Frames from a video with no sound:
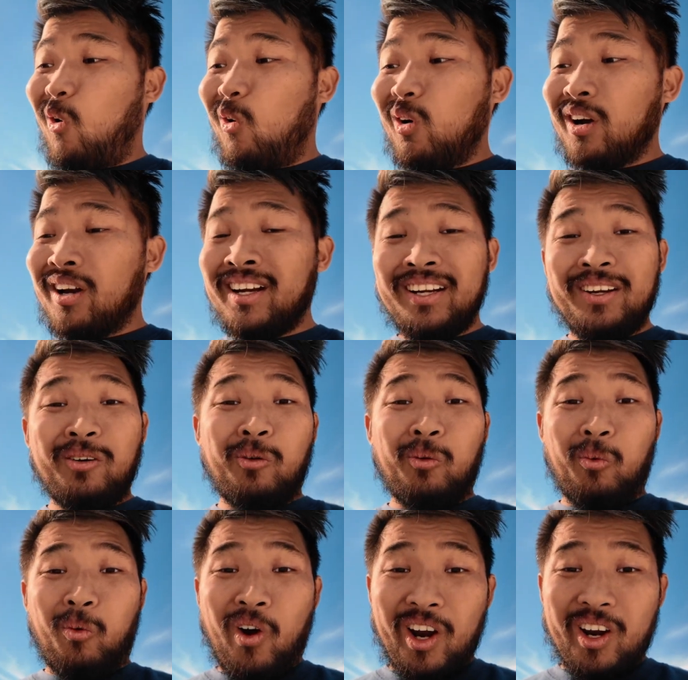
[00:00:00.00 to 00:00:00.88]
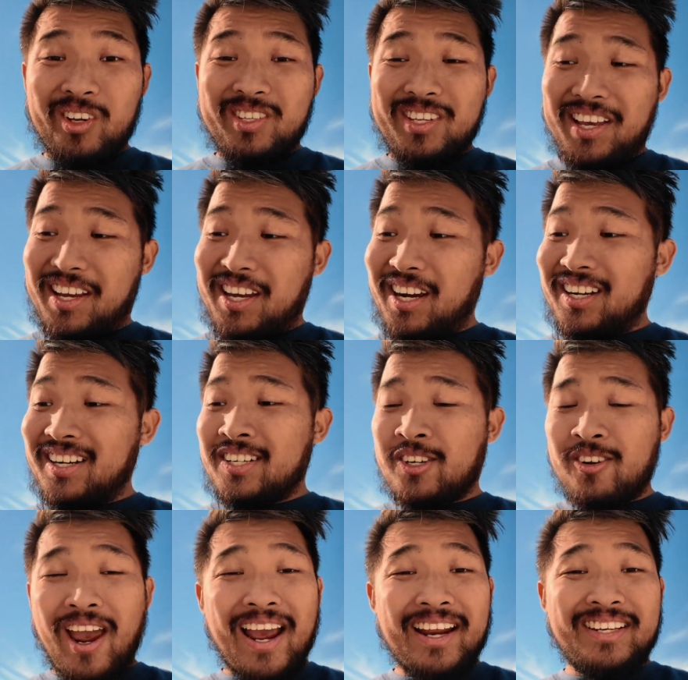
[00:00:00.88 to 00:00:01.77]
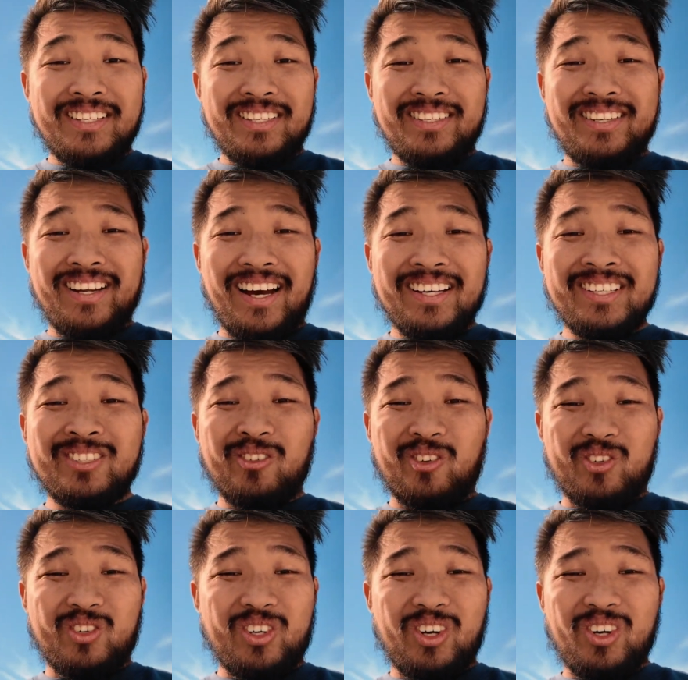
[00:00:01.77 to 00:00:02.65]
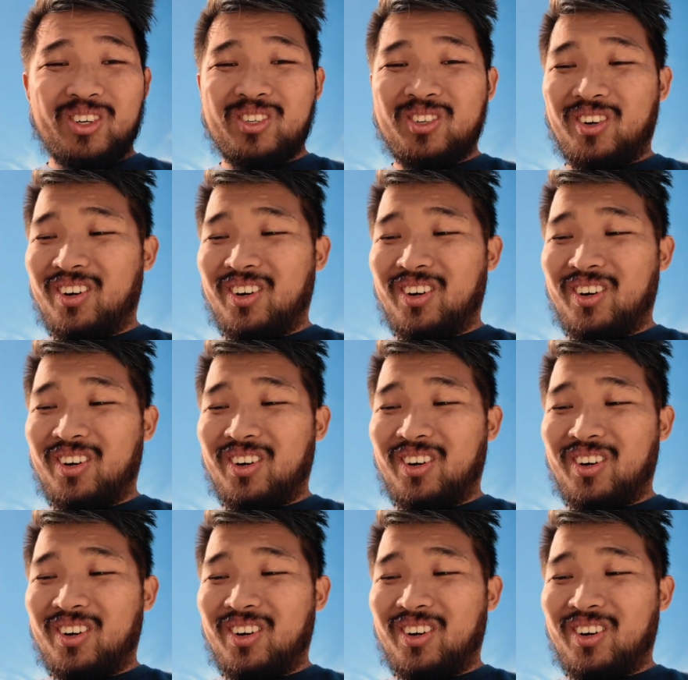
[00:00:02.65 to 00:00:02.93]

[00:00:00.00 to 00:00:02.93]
or worse, it could track dust or dirt